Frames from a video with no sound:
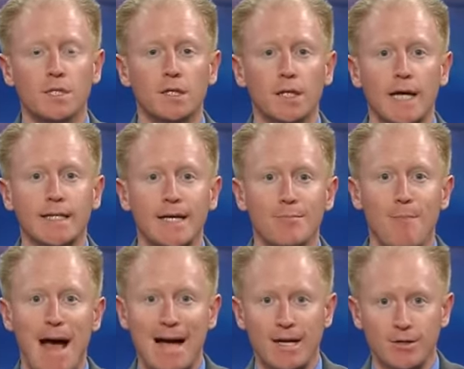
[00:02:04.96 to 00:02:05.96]
collecting
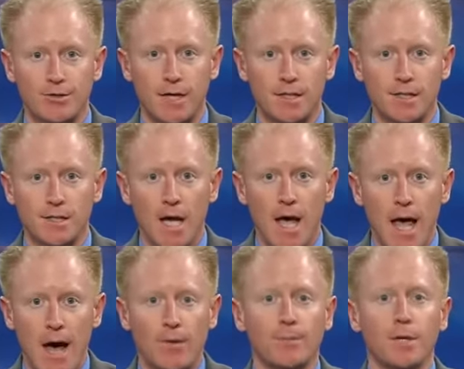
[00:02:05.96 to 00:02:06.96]
MAC addresses,
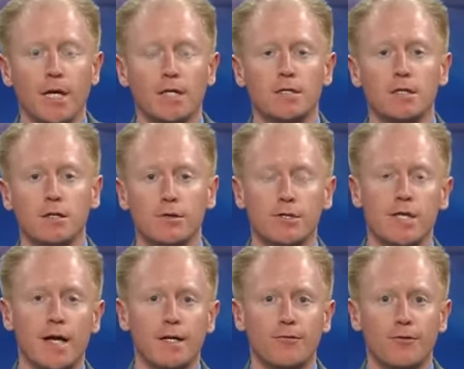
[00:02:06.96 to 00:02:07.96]
how it plans to use
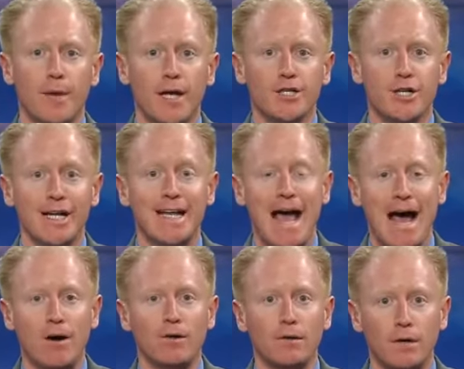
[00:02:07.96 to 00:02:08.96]
that information, and
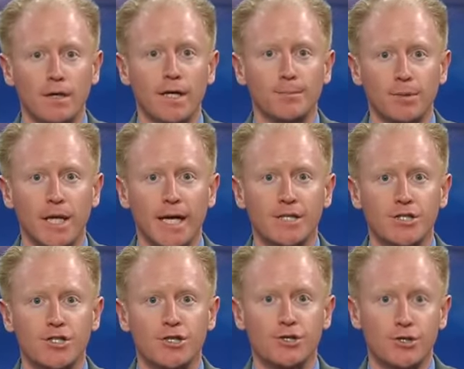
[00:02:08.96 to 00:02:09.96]
how long it plans
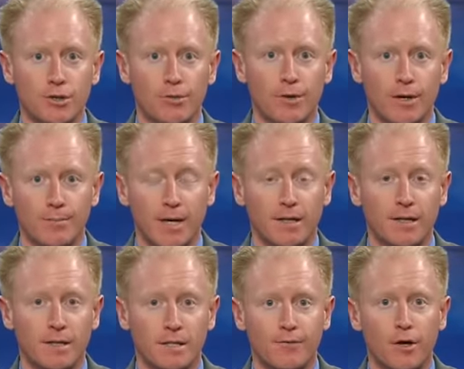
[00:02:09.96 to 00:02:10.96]
to store it. But
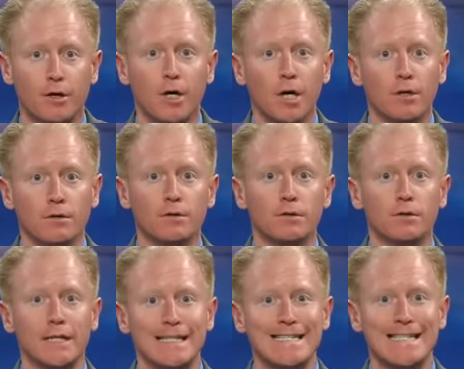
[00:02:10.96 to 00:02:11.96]
thus far, Google
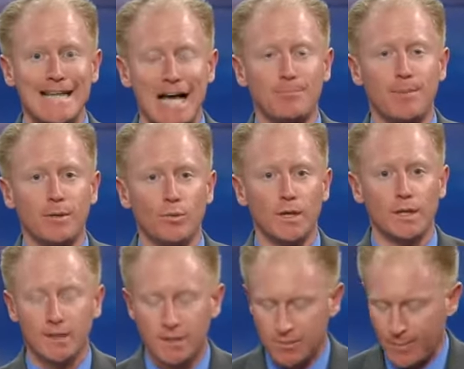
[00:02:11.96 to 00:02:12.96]
has not been willing
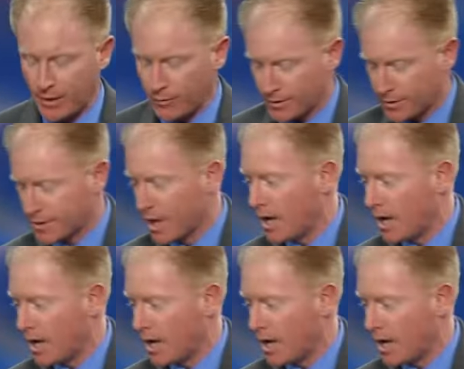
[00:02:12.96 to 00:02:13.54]
to speak with us